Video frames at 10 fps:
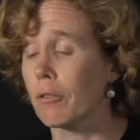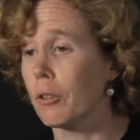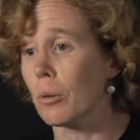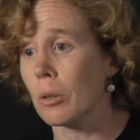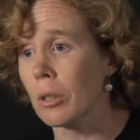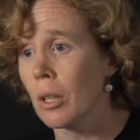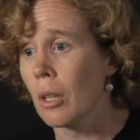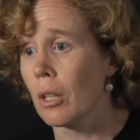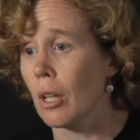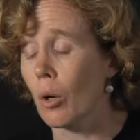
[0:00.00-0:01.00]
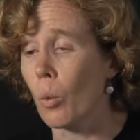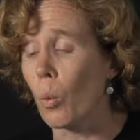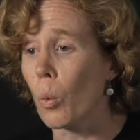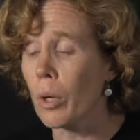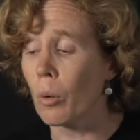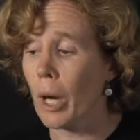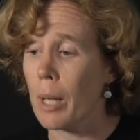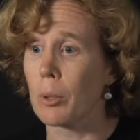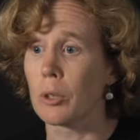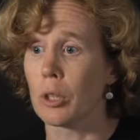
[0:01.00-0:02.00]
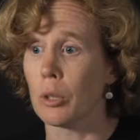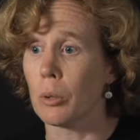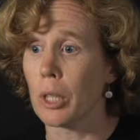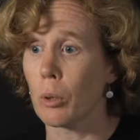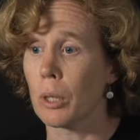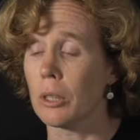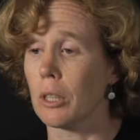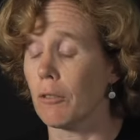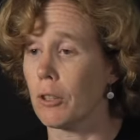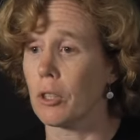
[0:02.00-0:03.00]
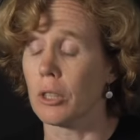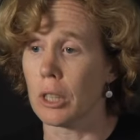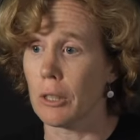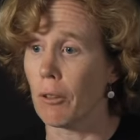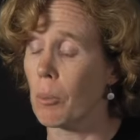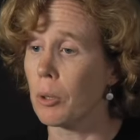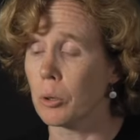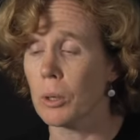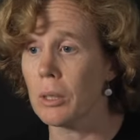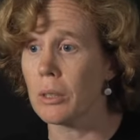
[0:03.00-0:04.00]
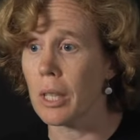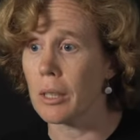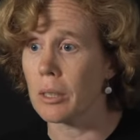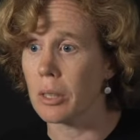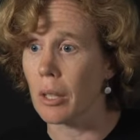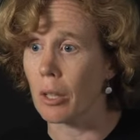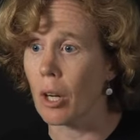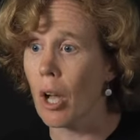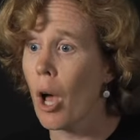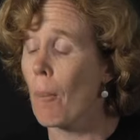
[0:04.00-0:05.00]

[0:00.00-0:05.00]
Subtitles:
fruit. You know, we were able to increase the efficiency of our most recent data center